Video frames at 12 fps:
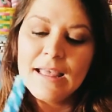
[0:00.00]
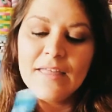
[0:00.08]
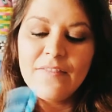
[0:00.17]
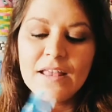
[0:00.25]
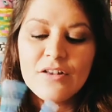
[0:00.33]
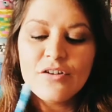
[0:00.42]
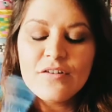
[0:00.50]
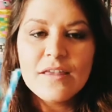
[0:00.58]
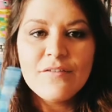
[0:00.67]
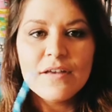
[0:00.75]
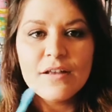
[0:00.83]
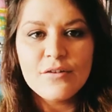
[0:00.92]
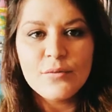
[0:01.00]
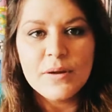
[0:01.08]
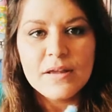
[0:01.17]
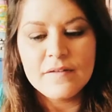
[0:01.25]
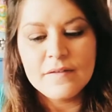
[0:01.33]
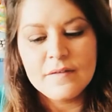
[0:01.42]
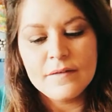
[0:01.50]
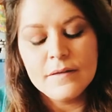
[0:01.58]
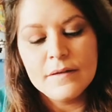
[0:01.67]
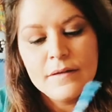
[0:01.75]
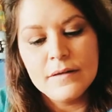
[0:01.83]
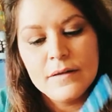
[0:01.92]
and then just give it a twist
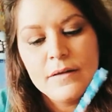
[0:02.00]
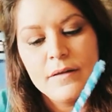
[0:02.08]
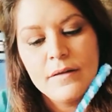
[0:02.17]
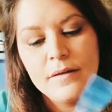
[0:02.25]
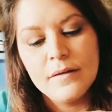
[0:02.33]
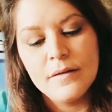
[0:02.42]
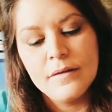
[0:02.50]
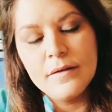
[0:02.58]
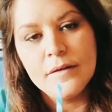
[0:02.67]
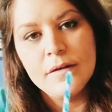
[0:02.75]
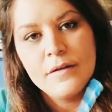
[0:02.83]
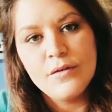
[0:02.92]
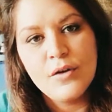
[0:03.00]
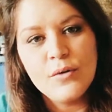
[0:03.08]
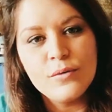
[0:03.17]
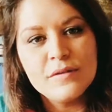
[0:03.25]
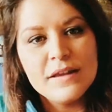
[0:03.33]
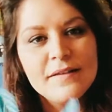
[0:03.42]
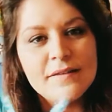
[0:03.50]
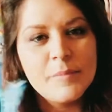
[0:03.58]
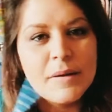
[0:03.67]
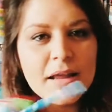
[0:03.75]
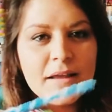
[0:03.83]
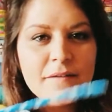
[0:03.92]
to hold it into
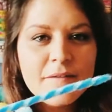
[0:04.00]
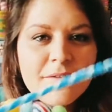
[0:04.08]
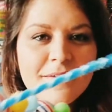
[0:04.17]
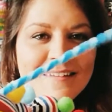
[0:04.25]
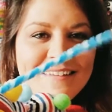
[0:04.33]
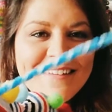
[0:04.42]
place.